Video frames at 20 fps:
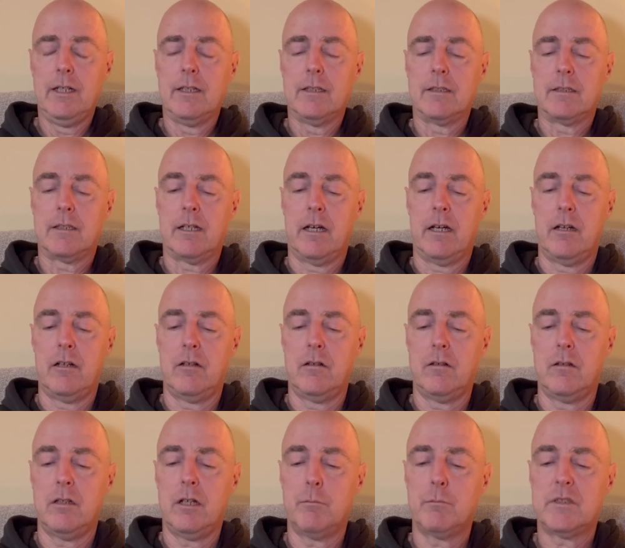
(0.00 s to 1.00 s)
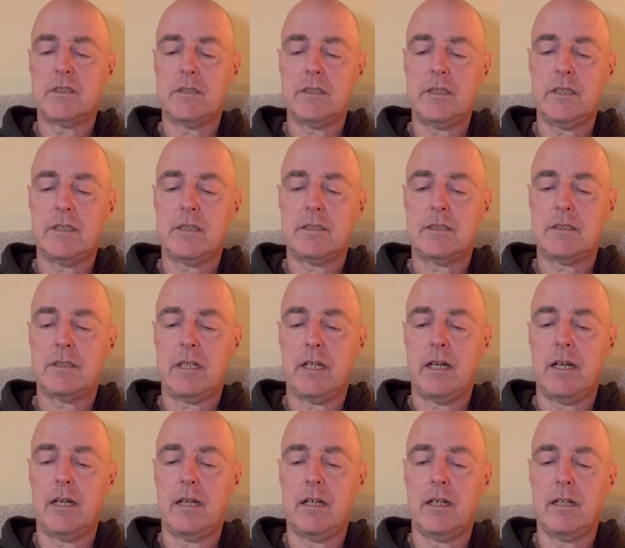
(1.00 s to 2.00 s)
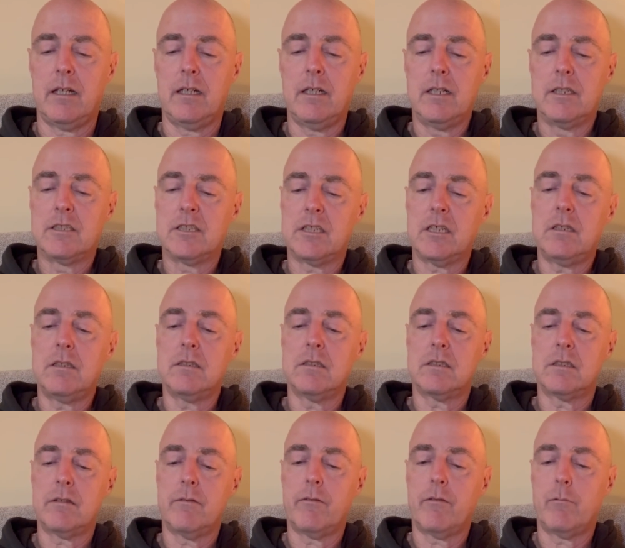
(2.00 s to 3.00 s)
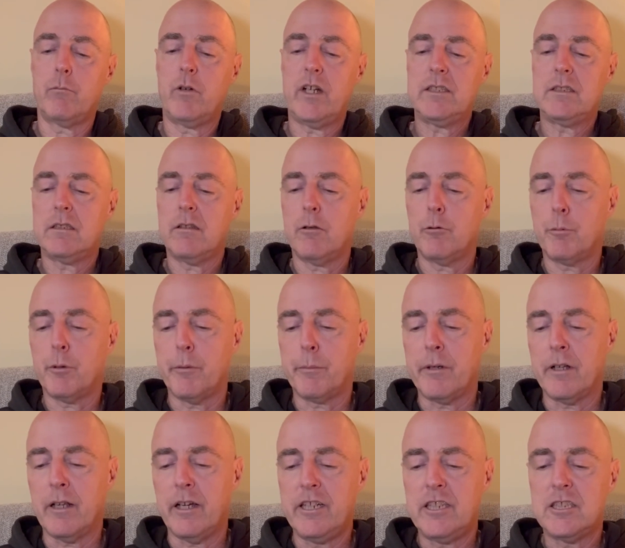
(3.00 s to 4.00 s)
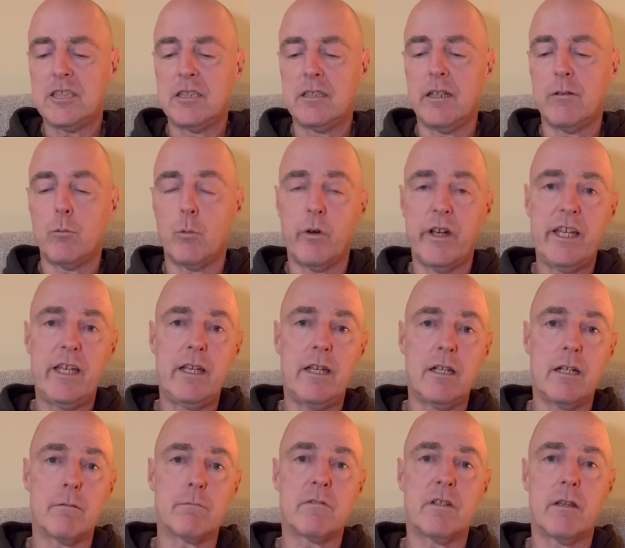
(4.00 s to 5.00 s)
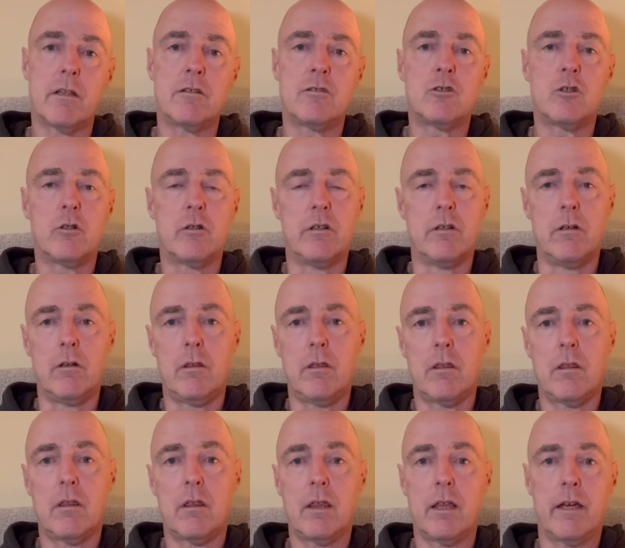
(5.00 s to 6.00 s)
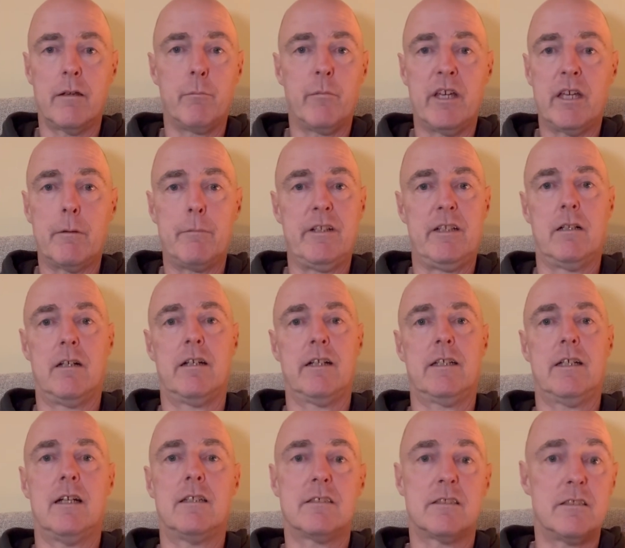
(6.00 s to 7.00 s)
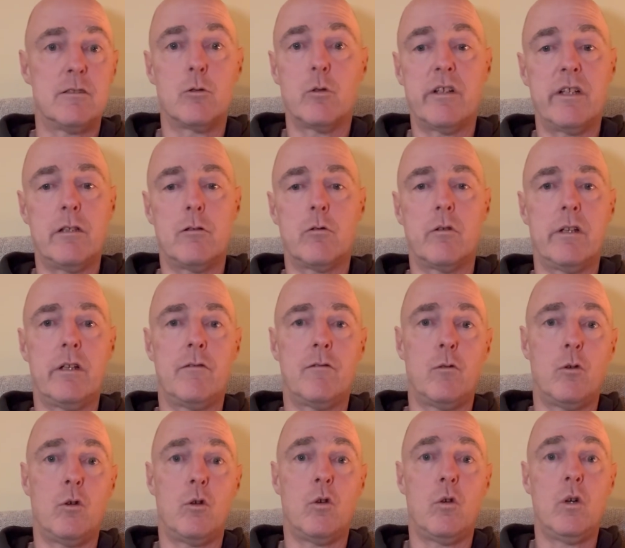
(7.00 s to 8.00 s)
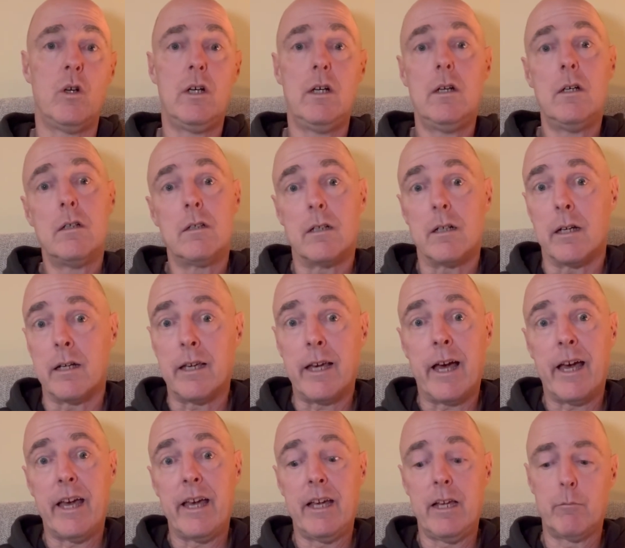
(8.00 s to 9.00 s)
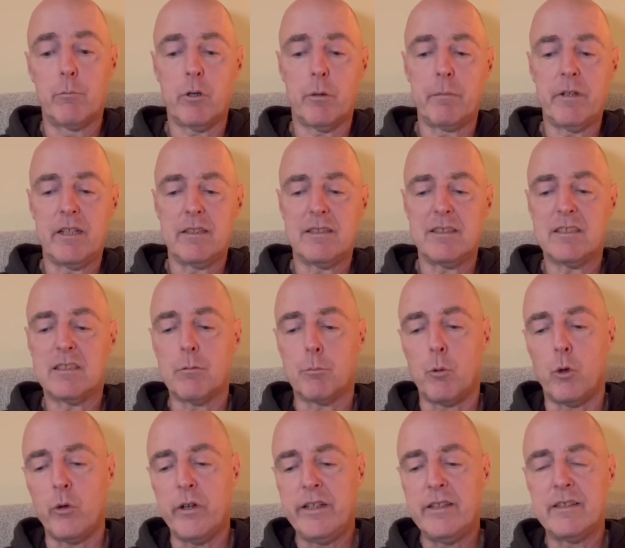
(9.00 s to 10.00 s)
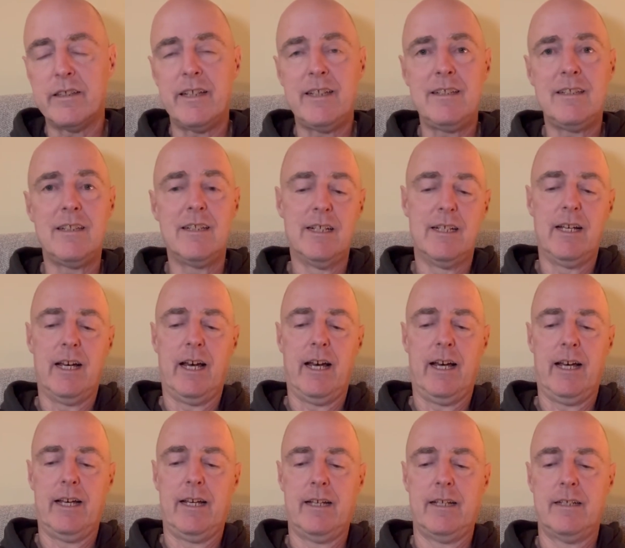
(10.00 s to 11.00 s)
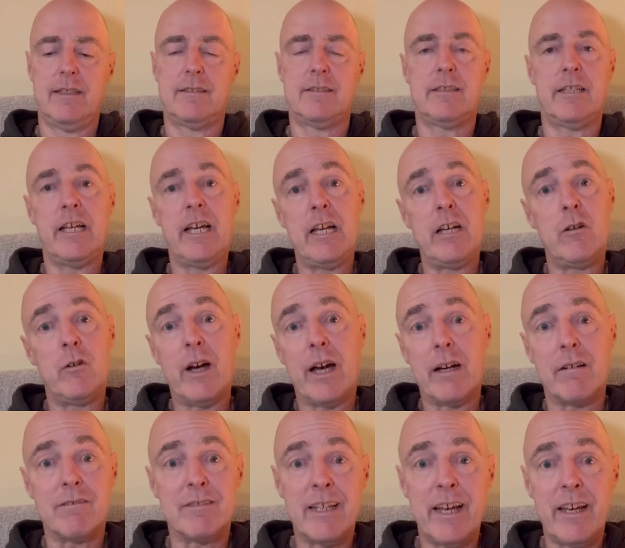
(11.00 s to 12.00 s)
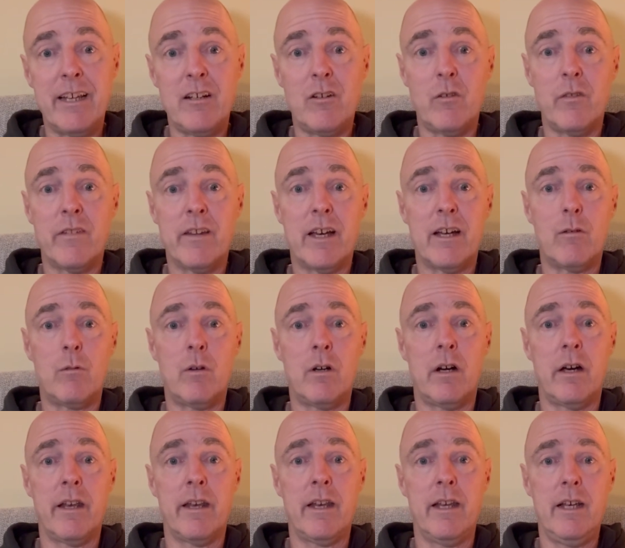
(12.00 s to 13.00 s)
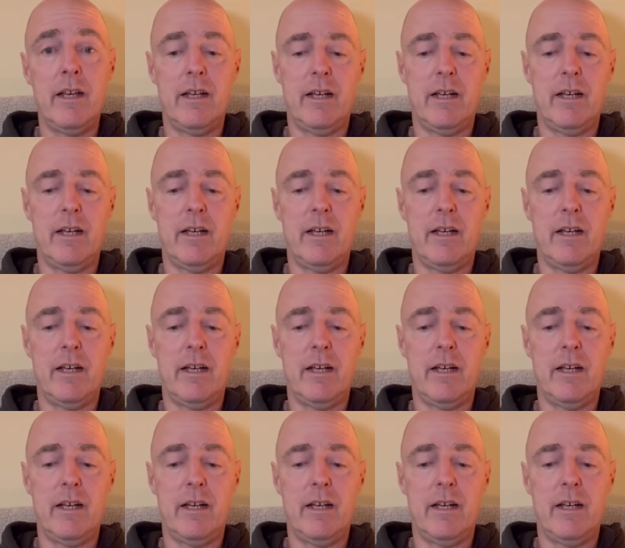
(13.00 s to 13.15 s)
So number 6, chance of the rest of the population waking up to the truth and becoming like us in 2024. Again, probably a disappointing 2 out of 10 on that one.